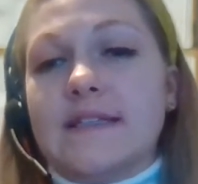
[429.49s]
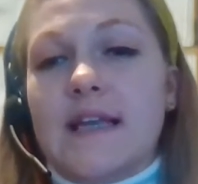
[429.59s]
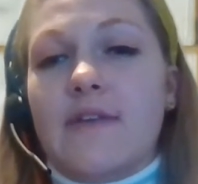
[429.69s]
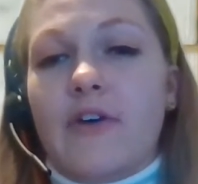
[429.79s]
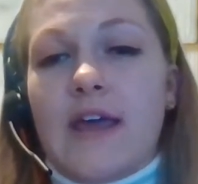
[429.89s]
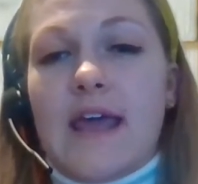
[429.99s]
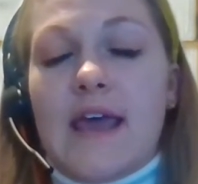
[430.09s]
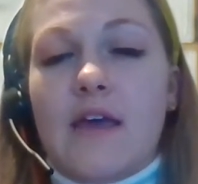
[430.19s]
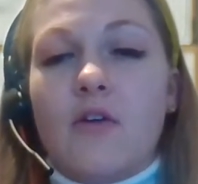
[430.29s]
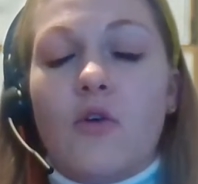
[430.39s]
deliver
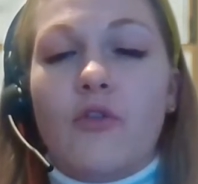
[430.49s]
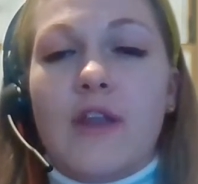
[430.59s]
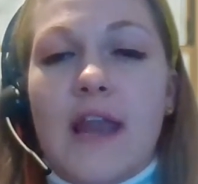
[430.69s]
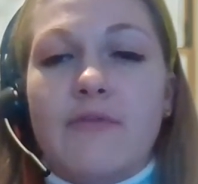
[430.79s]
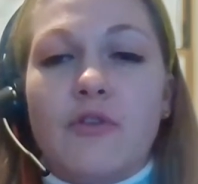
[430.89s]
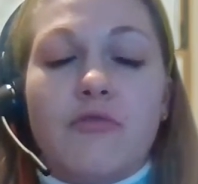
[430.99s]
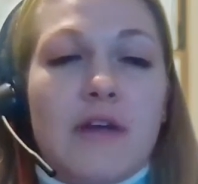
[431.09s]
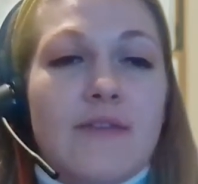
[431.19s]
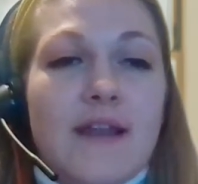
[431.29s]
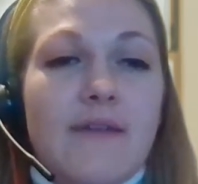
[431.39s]
here on the level
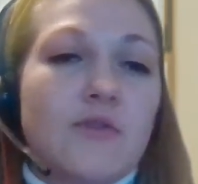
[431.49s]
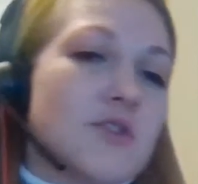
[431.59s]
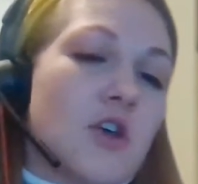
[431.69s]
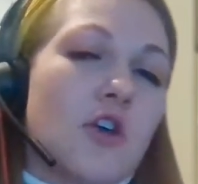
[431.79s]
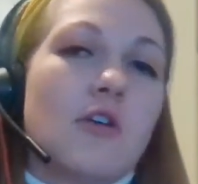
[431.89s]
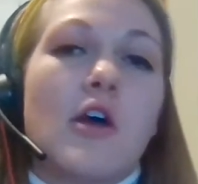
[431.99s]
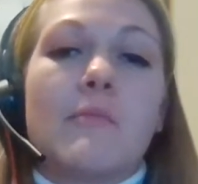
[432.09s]
3 and the level 2.